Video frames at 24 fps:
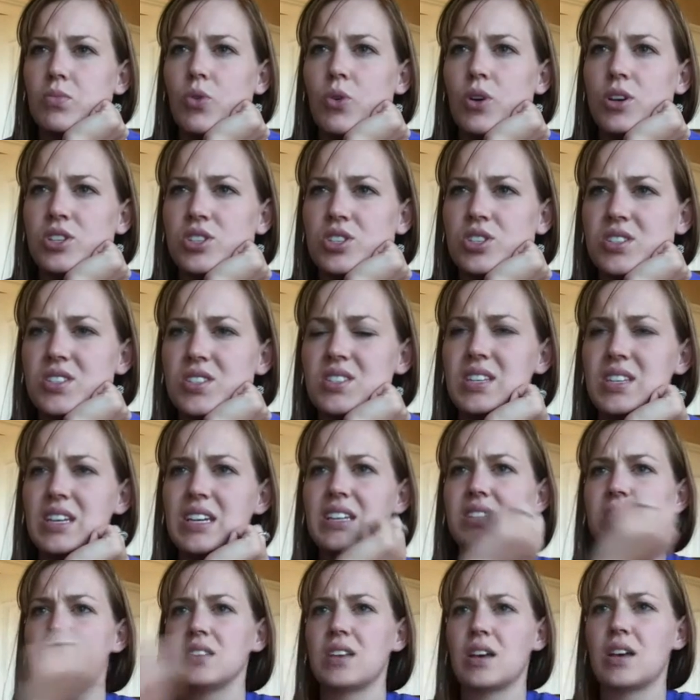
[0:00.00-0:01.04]
Question
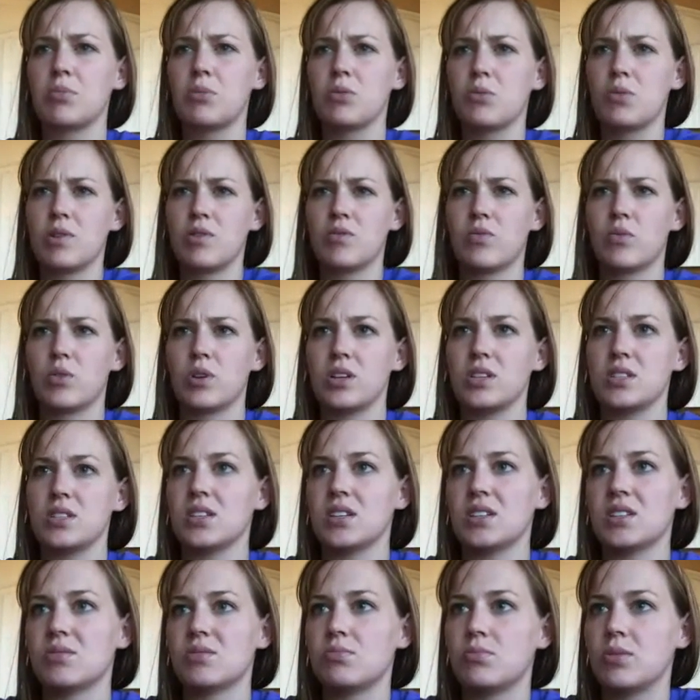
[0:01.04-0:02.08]
6, I put
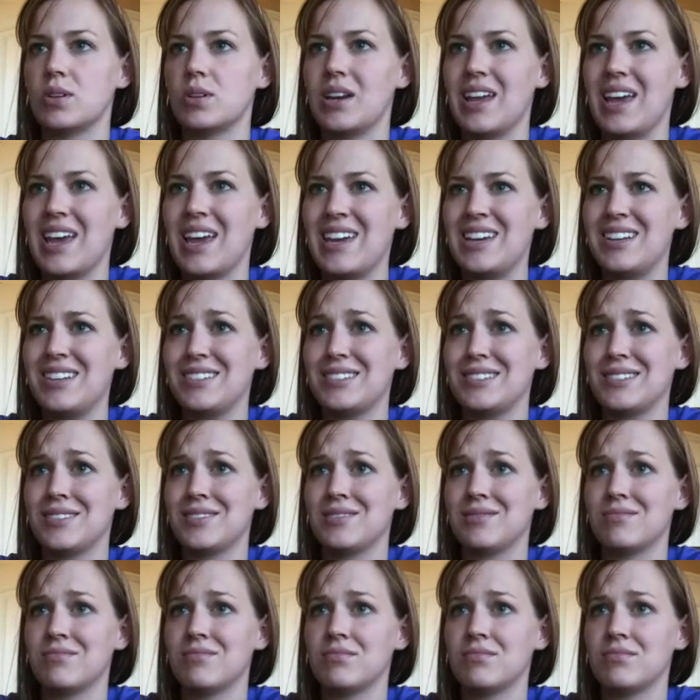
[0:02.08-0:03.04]
146.8.